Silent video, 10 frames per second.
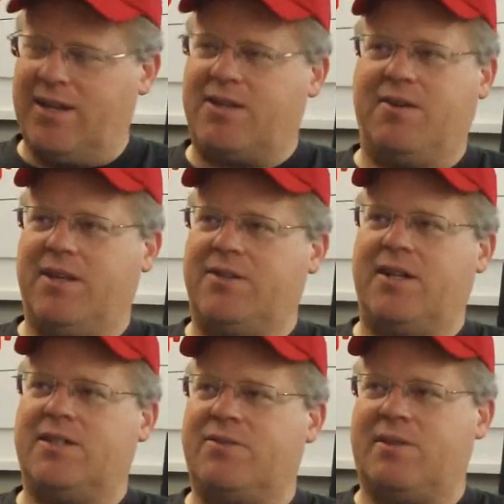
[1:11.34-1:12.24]
It totally
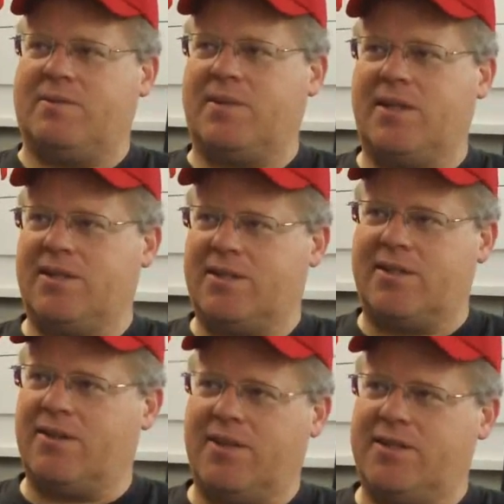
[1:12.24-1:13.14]
transforms it. It
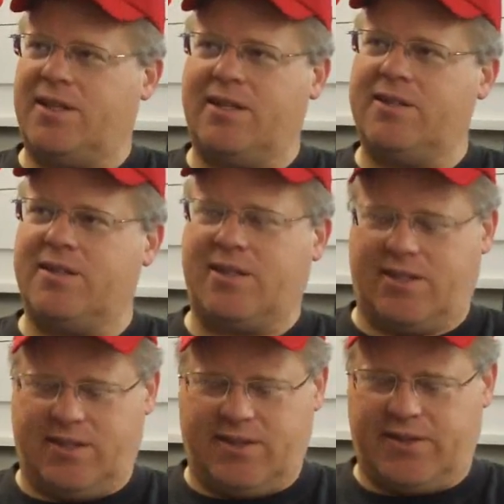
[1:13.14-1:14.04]
totally changes it.
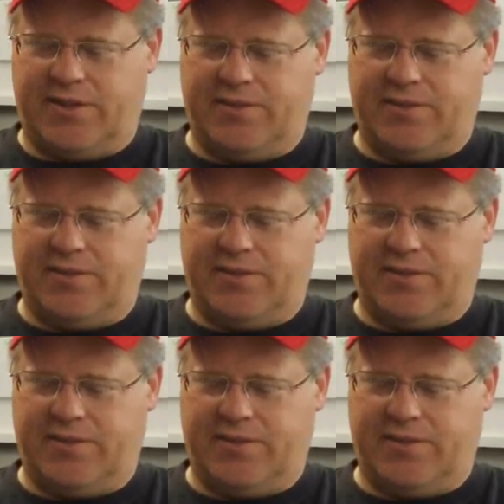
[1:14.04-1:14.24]
So.